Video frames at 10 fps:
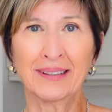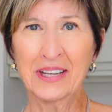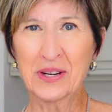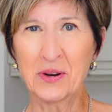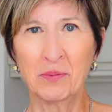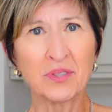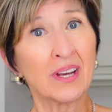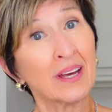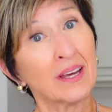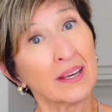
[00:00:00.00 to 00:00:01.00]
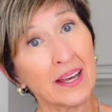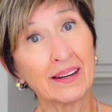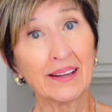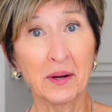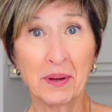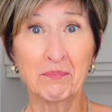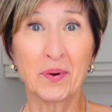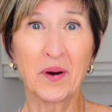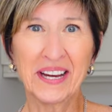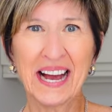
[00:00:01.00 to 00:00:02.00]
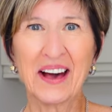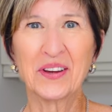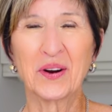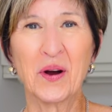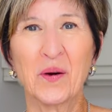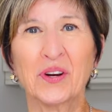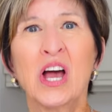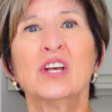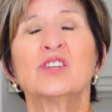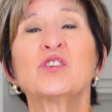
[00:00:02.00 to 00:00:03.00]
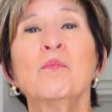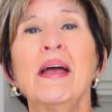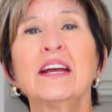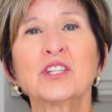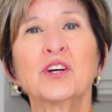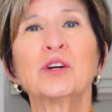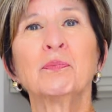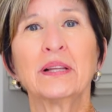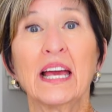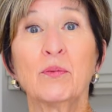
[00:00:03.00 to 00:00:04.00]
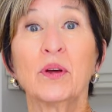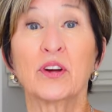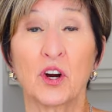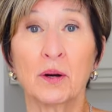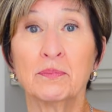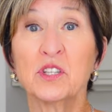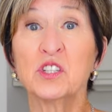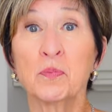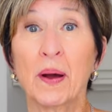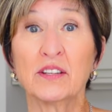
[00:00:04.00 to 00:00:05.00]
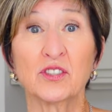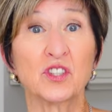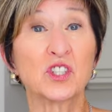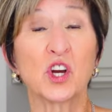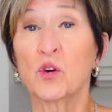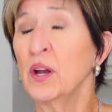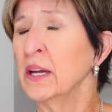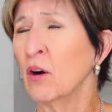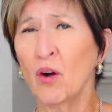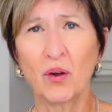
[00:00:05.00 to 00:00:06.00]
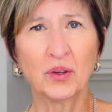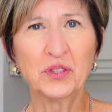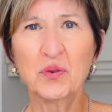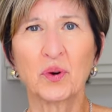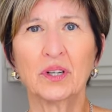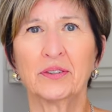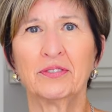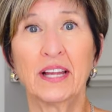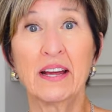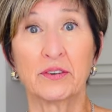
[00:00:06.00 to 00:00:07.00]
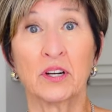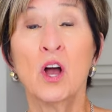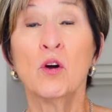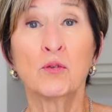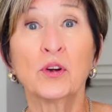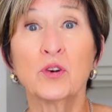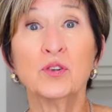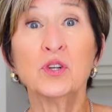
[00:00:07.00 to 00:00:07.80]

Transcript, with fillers: and legumes can get a bit boring on their own, so make sure to play with herbs and spices to create a whole new world of flavor for your